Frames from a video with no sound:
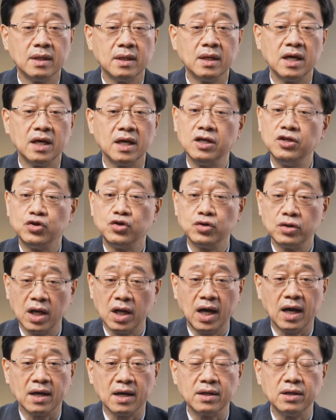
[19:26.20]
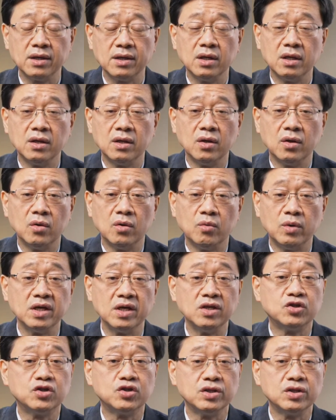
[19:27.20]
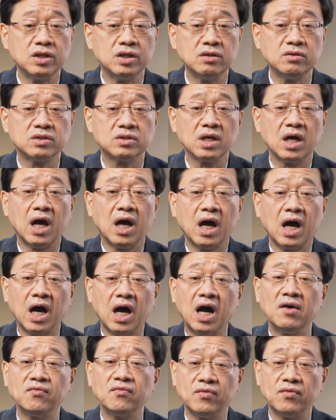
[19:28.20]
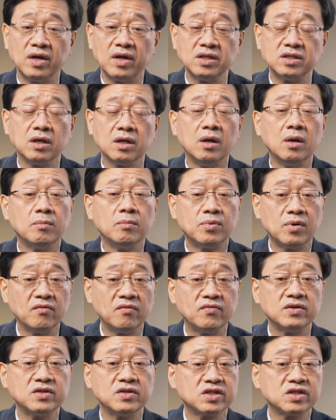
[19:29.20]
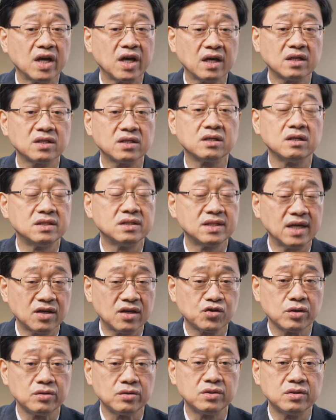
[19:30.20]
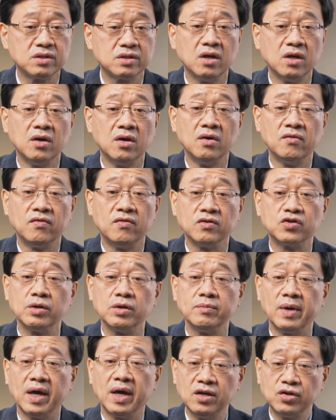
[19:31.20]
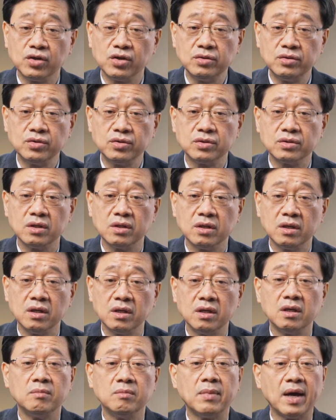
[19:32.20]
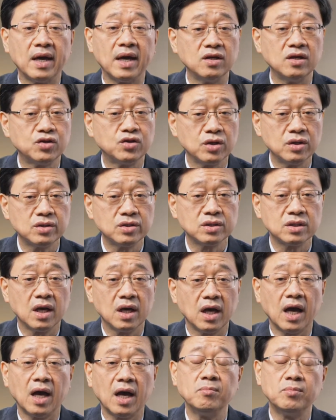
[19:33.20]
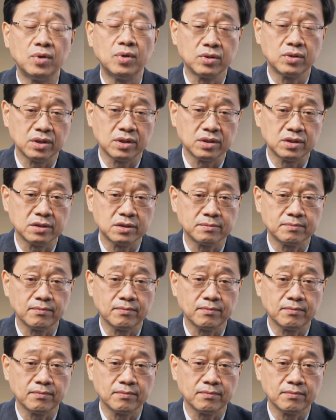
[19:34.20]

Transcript: In July, we introduced half-rate profits tax concessions for ship agents, managers, and brokers.